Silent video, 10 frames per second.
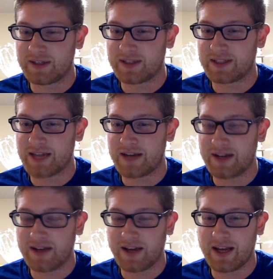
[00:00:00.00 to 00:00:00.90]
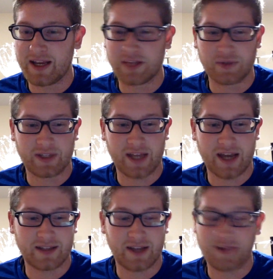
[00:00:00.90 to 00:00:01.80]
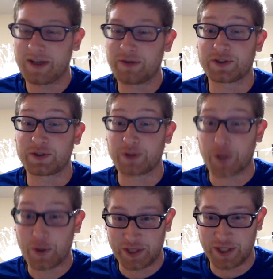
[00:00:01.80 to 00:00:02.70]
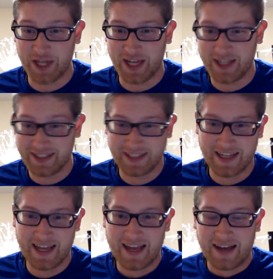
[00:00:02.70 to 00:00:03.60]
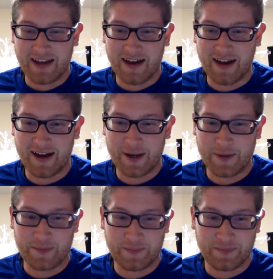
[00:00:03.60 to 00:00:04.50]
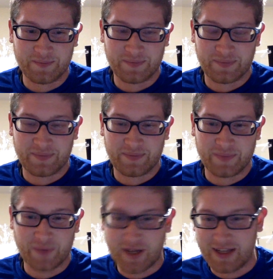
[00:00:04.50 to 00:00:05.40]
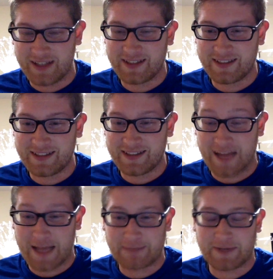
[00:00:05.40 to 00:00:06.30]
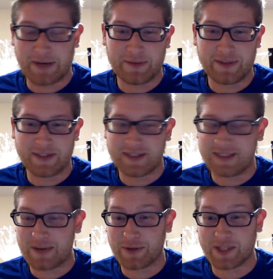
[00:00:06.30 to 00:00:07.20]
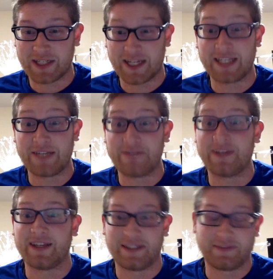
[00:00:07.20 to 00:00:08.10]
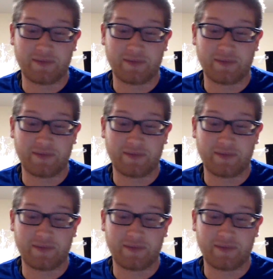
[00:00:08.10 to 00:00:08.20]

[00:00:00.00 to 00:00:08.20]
Saturday night against Wisconsin, I thought he was slow as shit. But that's probably because I was watching on TV.